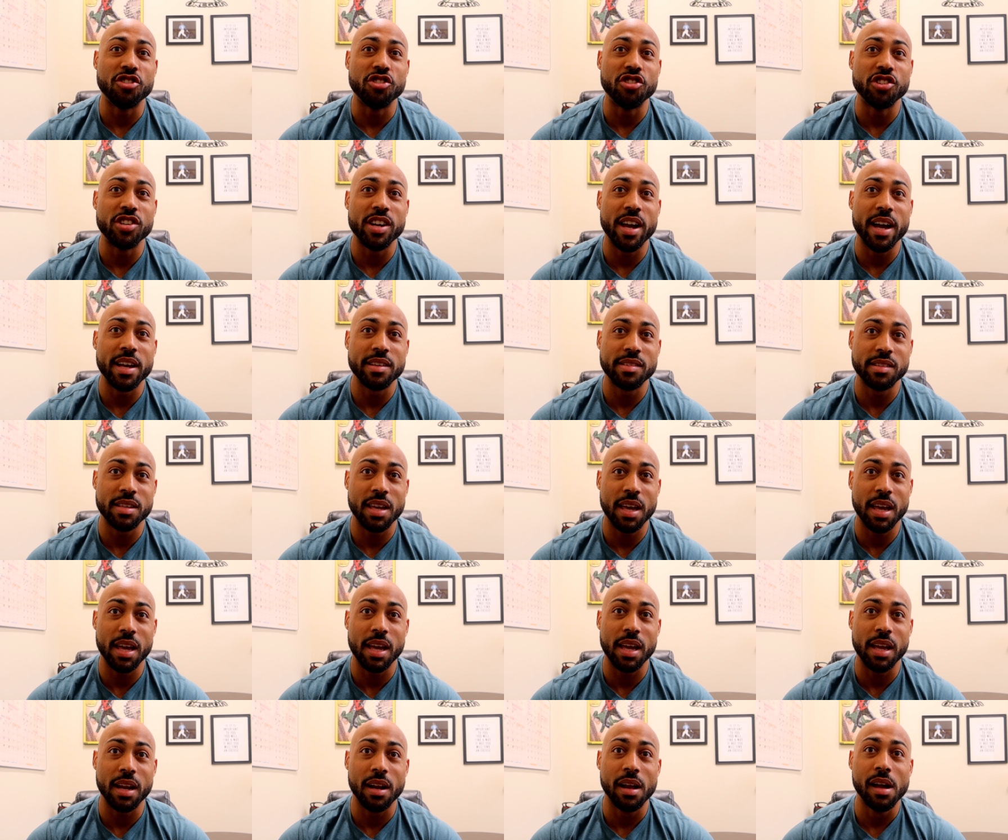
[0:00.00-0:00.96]
just
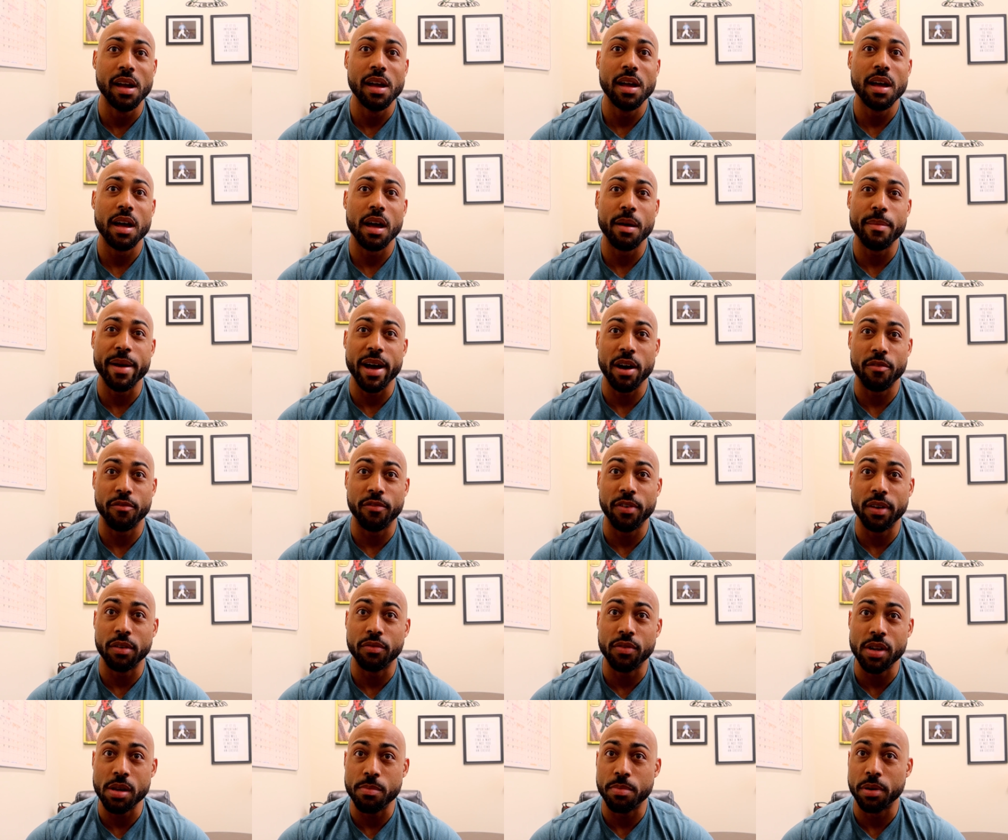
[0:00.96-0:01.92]
hit about
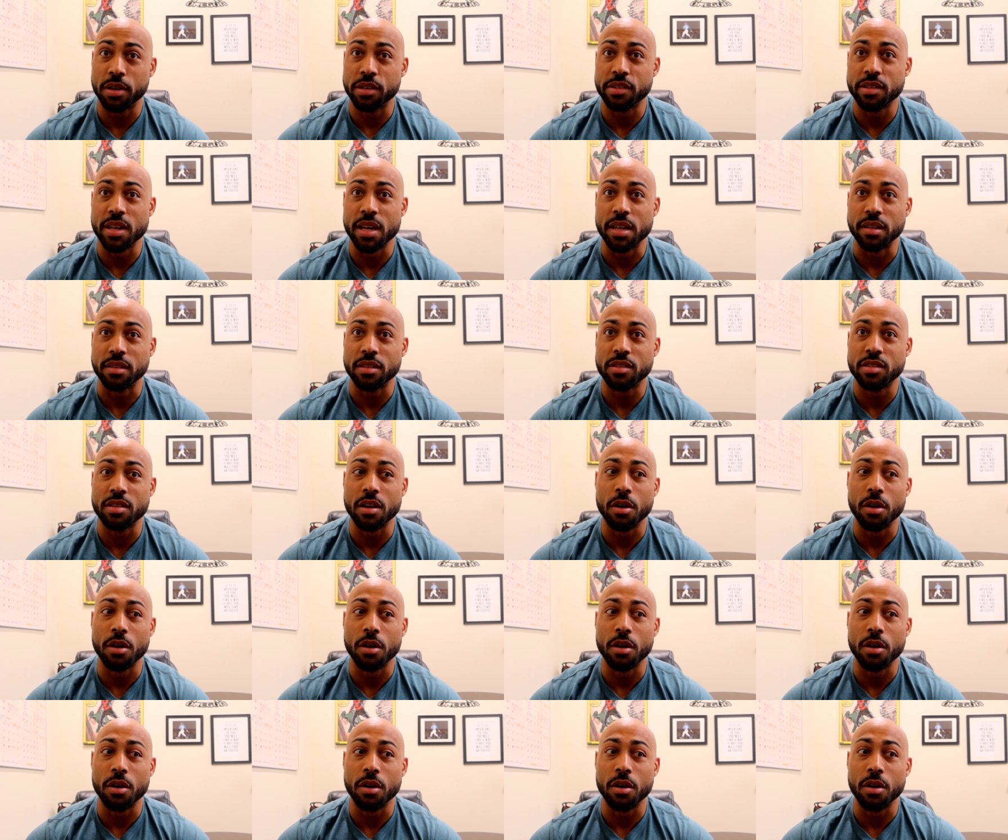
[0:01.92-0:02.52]
50%.